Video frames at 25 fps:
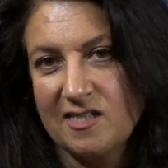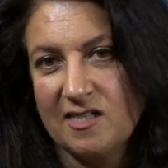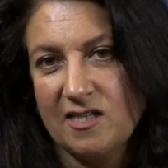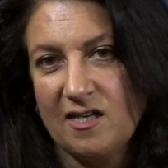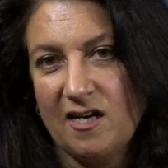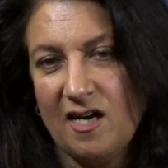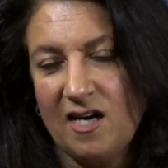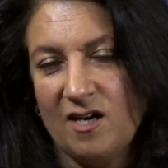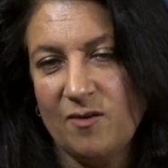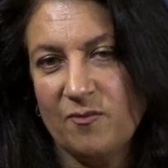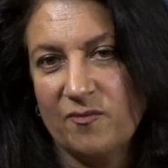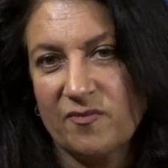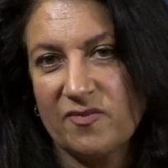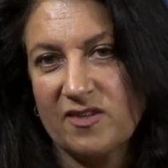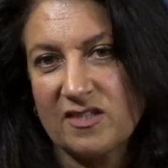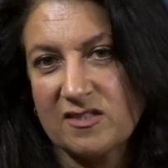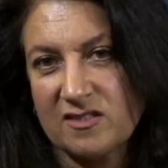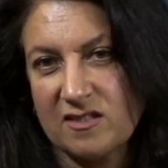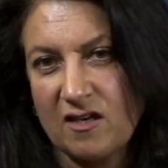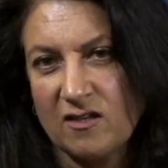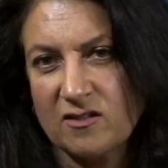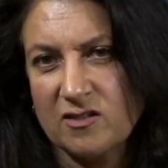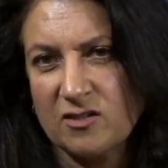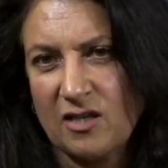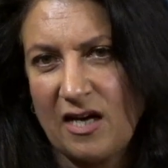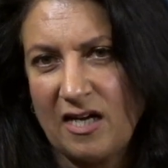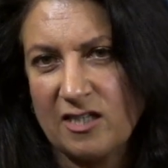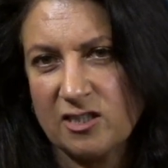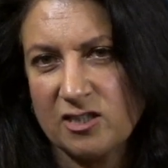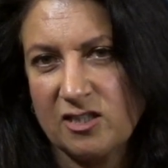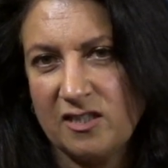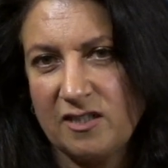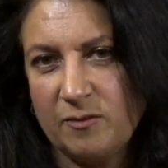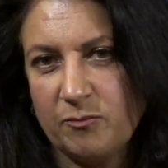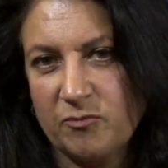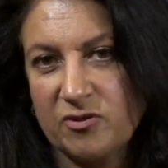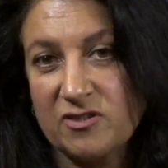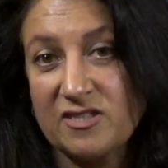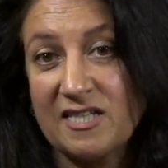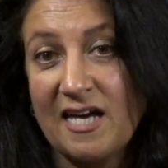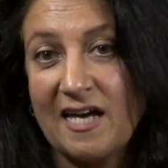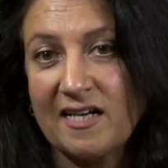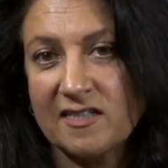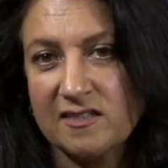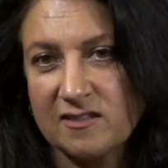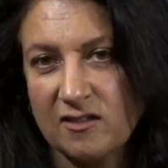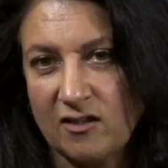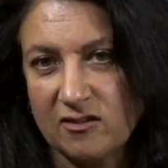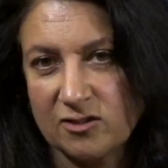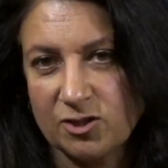that's going to actually
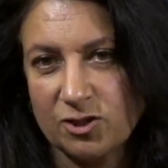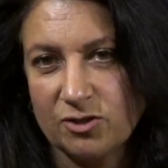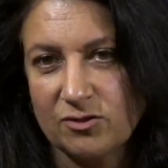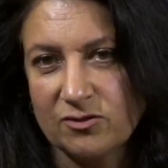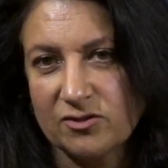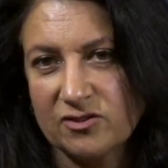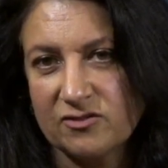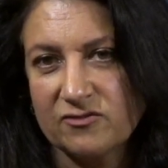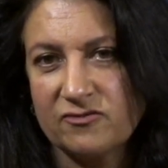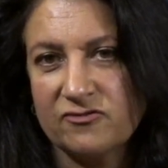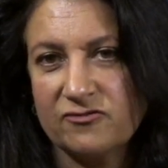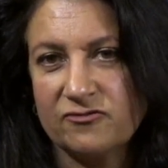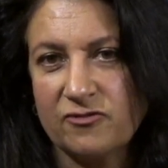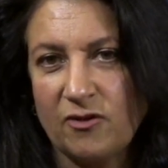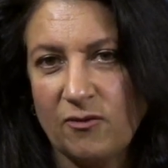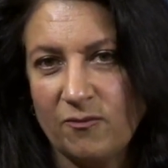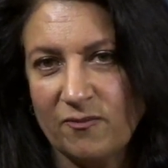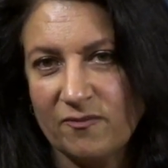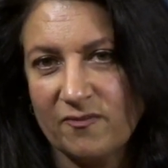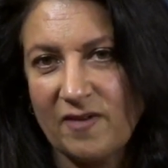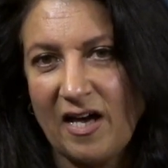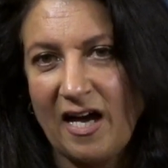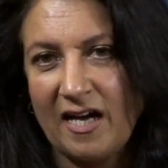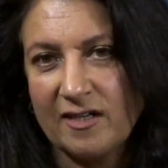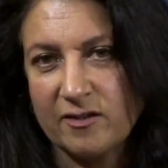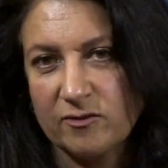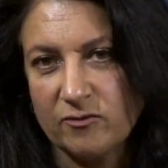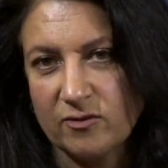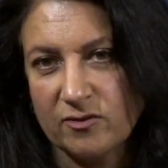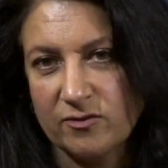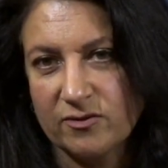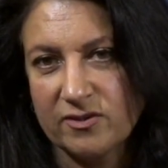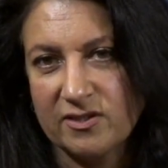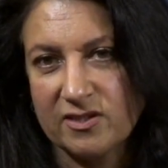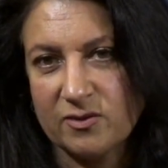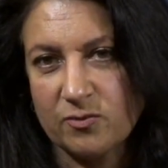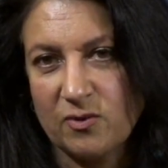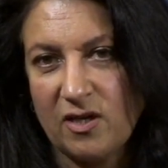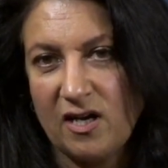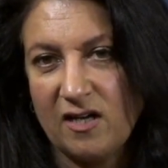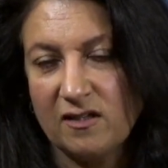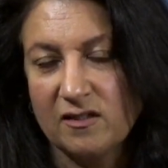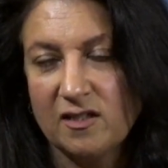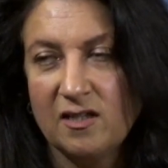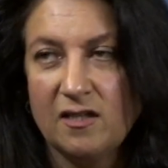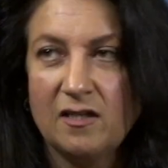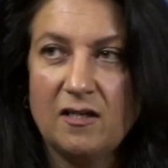protect our children from adulthood as well?